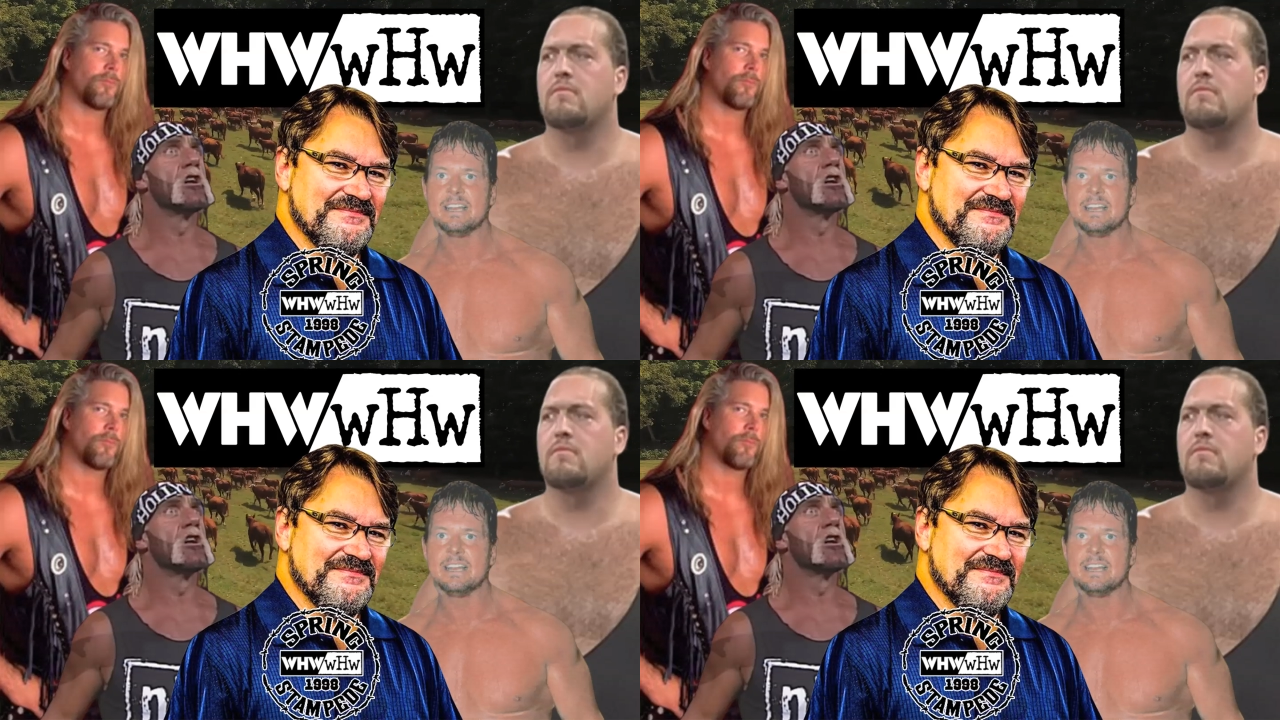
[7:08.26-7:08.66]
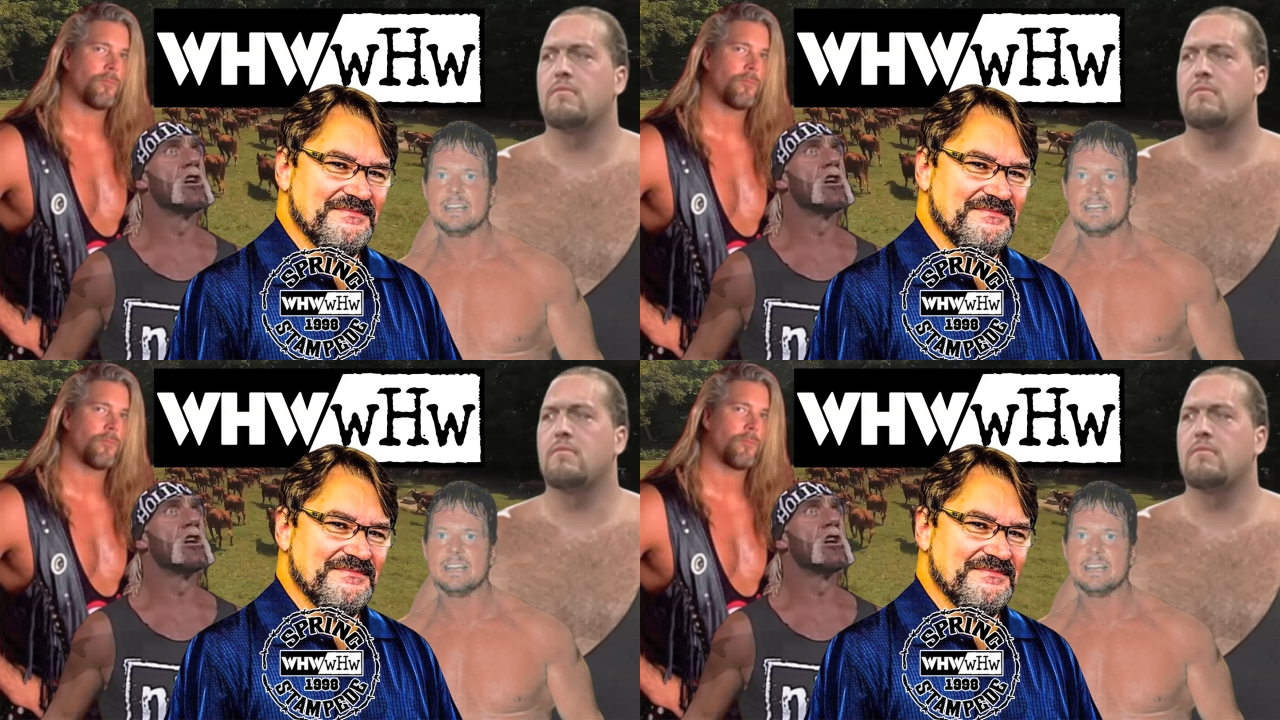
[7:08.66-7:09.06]

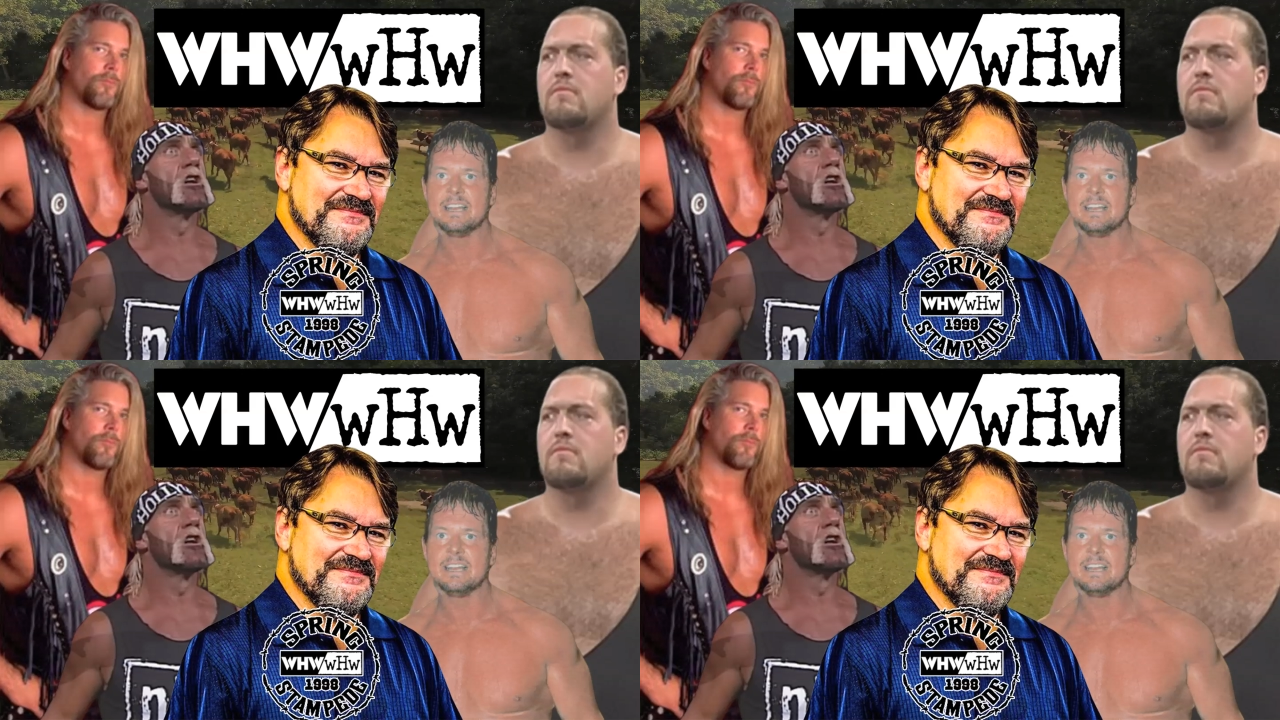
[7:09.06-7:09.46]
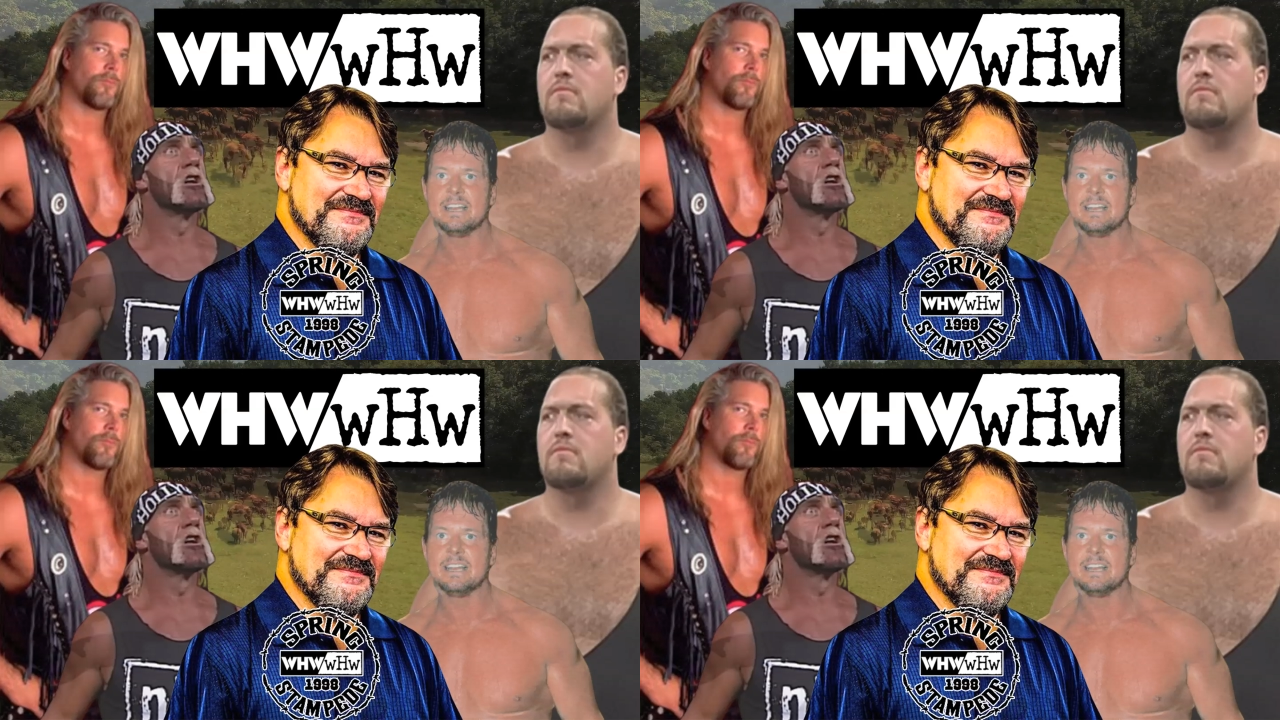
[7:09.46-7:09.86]

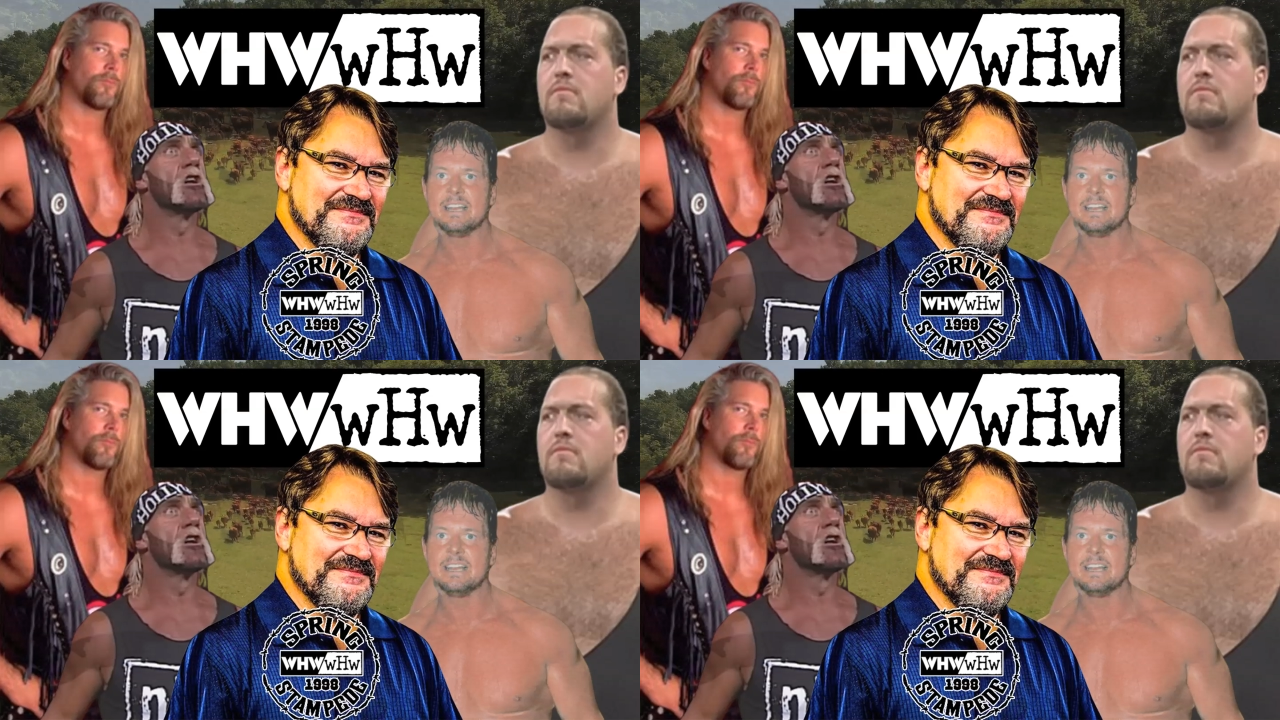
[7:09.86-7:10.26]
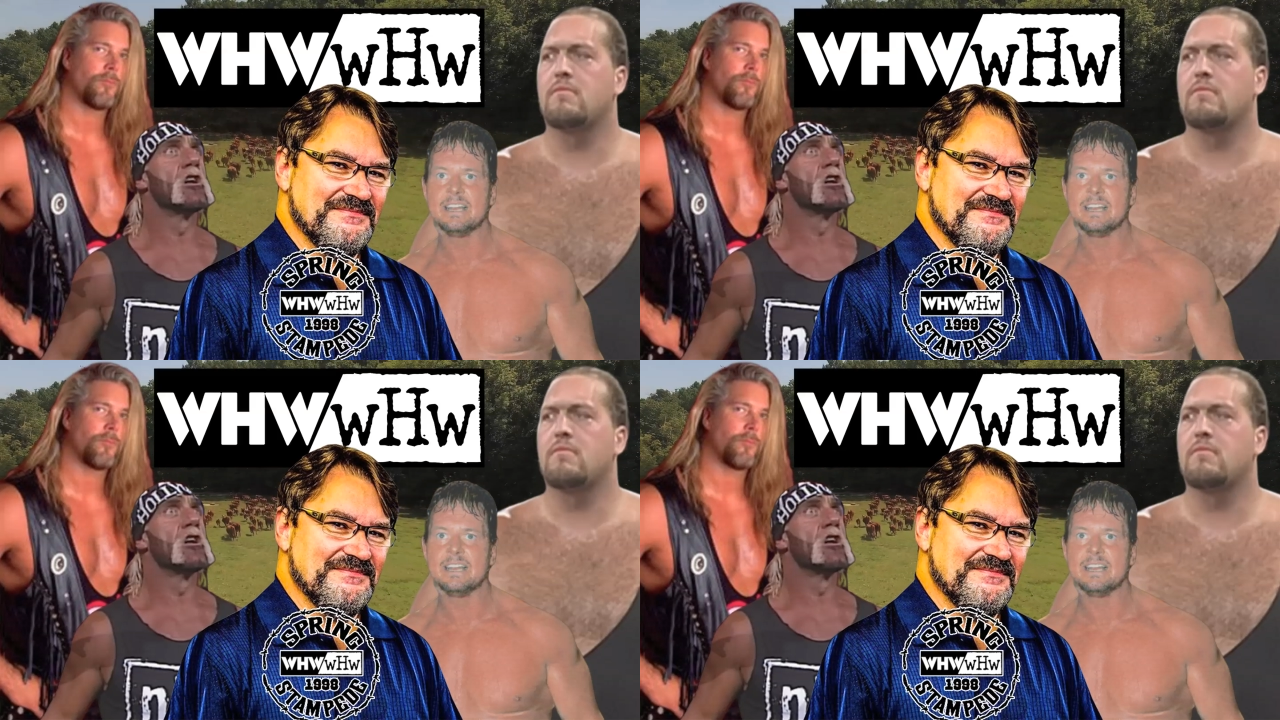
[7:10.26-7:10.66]

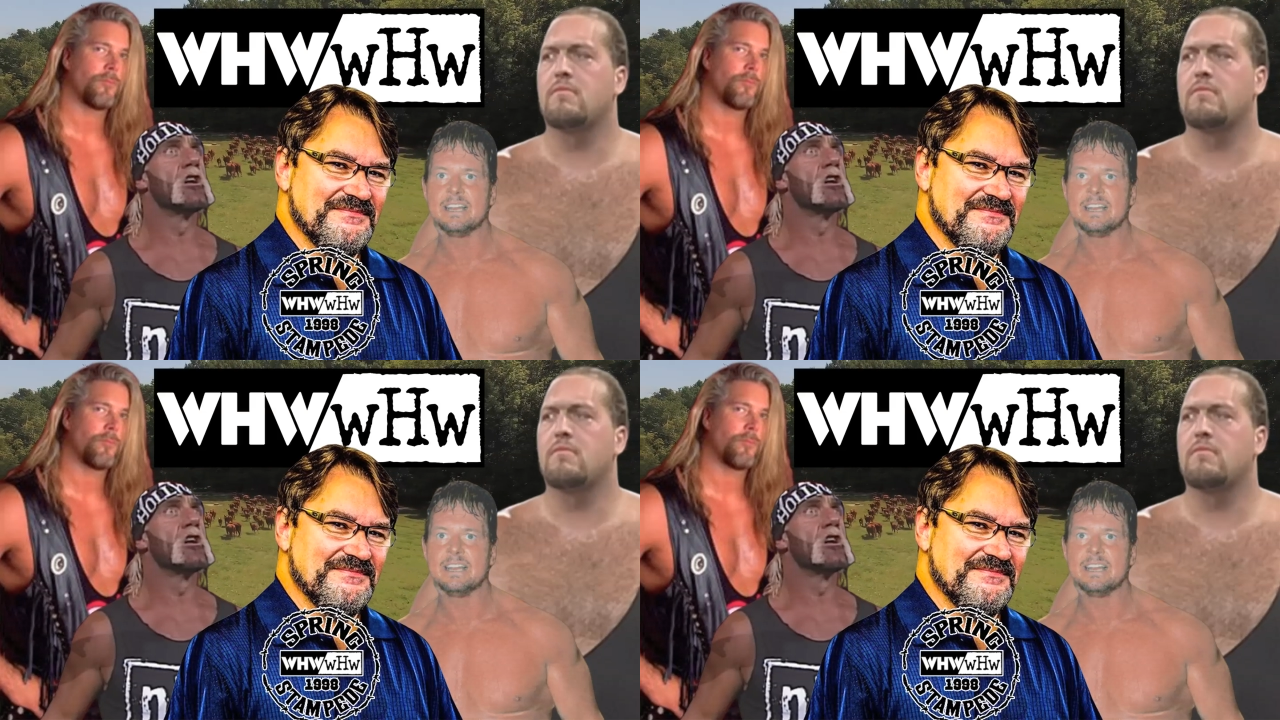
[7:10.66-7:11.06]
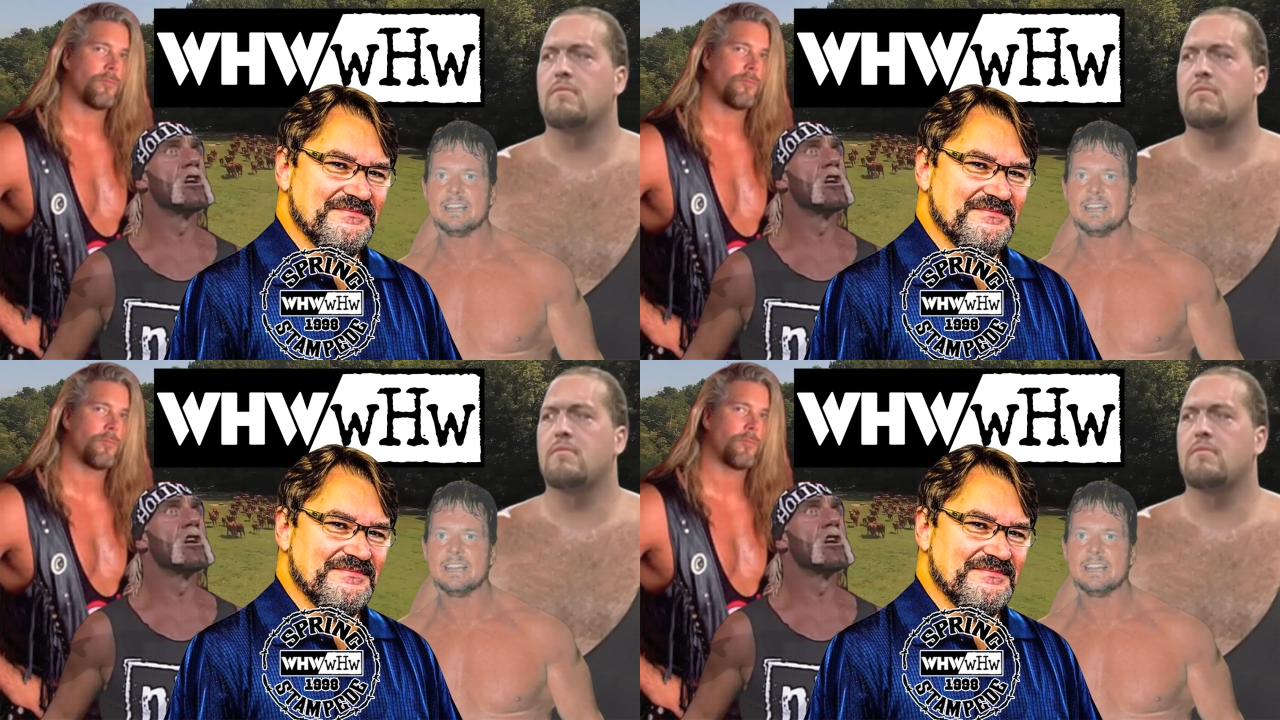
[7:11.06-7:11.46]

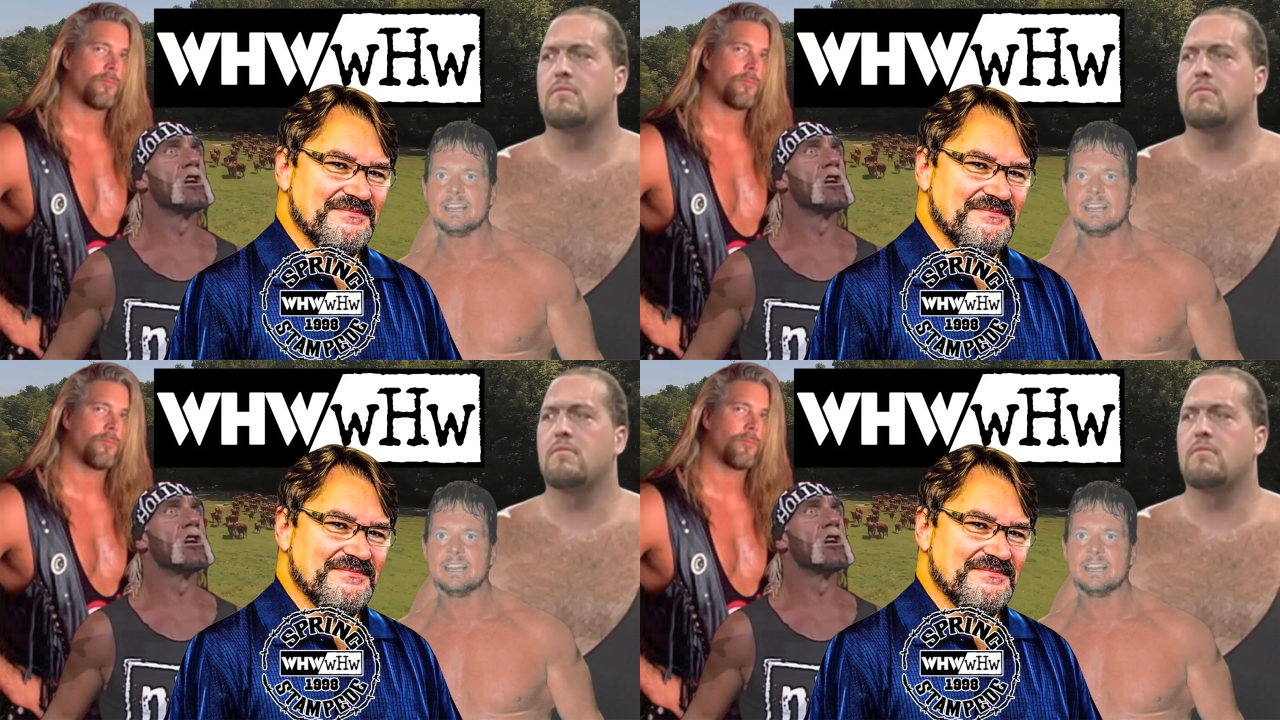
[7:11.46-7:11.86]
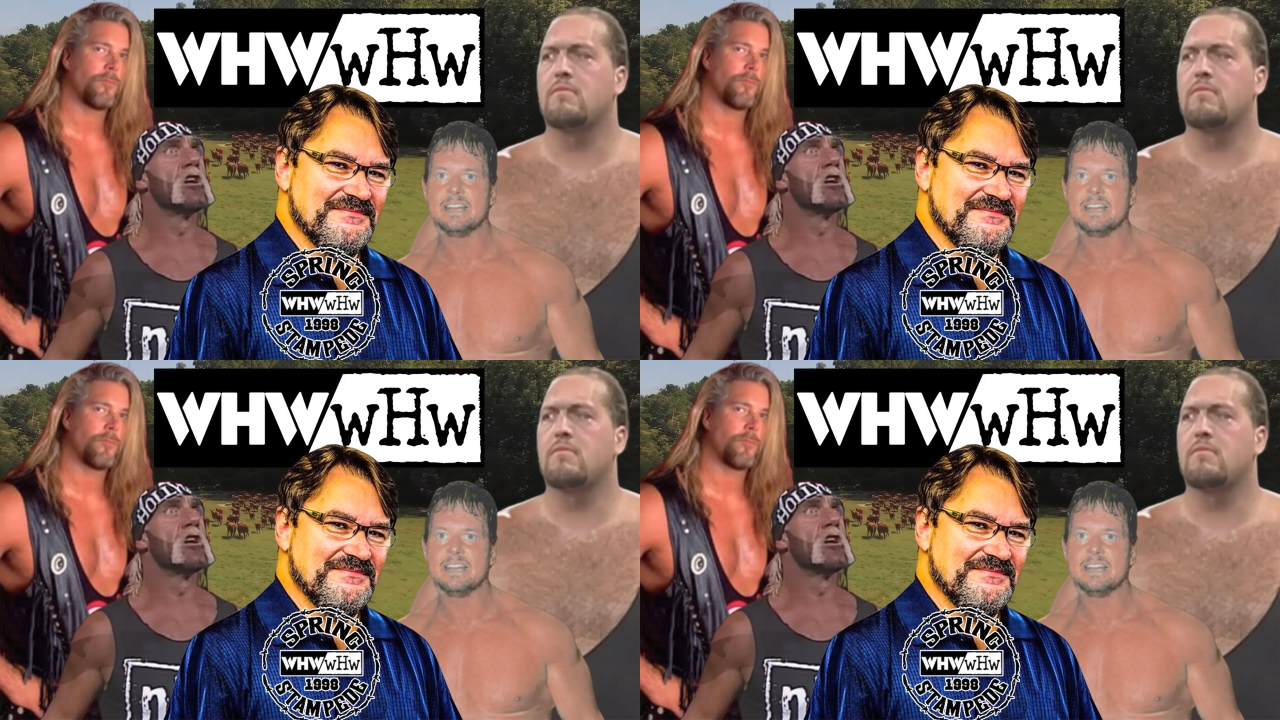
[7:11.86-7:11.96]
Nobody speaks.